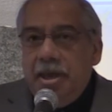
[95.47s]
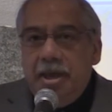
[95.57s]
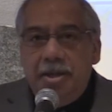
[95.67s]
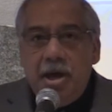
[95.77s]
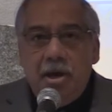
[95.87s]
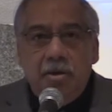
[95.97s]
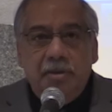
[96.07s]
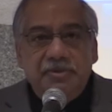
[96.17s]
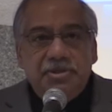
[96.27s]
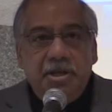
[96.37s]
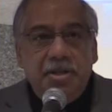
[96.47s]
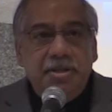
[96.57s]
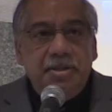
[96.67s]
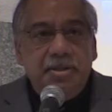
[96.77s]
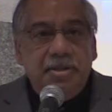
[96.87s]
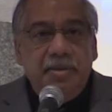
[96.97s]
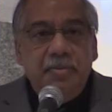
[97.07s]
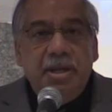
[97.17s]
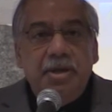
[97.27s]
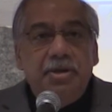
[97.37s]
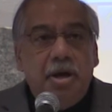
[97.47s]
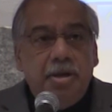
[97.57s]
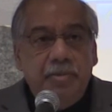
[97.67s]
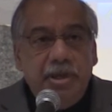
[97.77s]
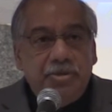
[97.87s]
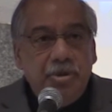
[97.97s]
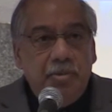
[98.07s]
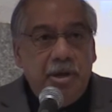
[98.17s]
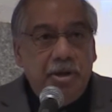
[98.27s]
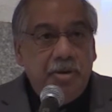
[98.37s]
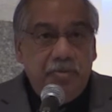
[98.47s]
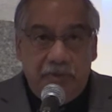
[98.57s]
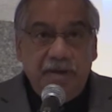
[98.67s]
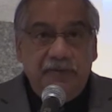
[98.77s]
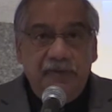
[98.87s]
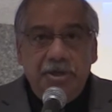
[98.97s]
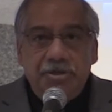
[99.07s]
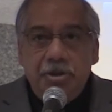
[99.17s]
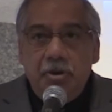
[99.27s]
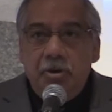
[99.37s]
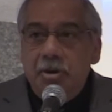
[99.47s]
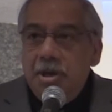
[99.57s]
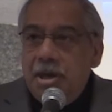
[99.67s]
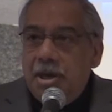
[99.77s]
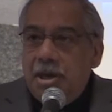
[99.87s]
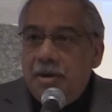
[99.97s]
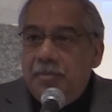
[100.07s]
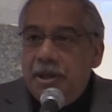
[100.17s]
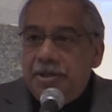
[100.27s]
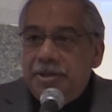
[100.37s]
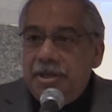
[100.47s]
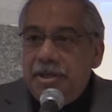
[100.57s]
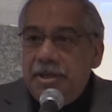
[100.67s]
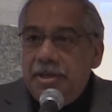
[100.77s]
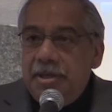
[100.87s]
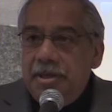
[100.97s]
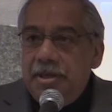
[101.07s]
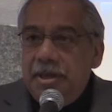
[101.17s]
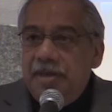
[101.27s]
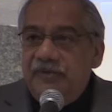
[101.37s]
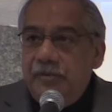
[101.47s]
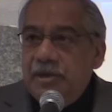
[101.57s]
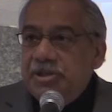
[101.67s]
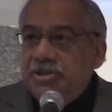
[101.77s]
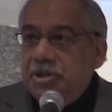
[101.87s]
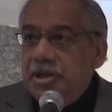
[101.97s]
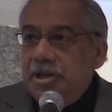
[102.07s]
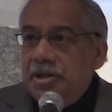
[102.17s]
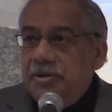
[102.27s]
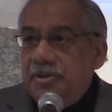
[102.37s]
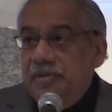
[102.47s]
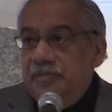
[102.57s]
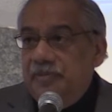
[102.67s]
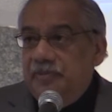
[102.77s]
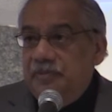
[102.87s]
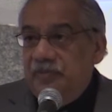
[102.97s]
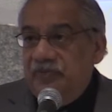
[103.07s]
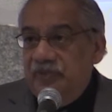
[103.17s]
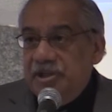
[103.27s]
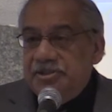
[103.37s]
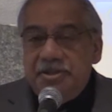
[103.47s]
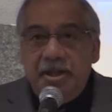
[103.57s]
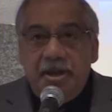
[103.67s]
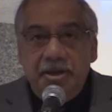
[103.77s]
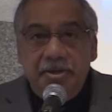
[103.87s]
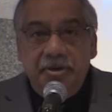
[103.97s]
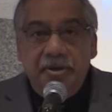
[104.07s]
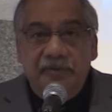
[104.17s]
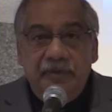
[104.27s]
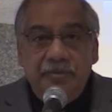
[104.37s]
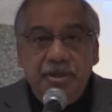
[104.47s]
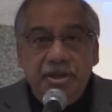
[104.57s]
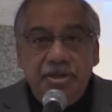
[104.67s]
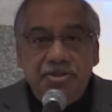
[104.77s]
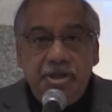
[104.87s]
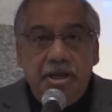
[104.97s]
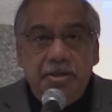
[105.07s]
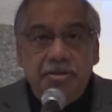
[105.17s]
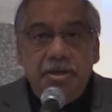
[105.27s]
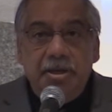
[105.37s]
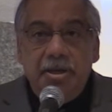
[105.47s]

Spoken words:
And now all of a sudden they've made a documentary about it, rightfully so, but the information in it, or the phrases that I heard from the jailed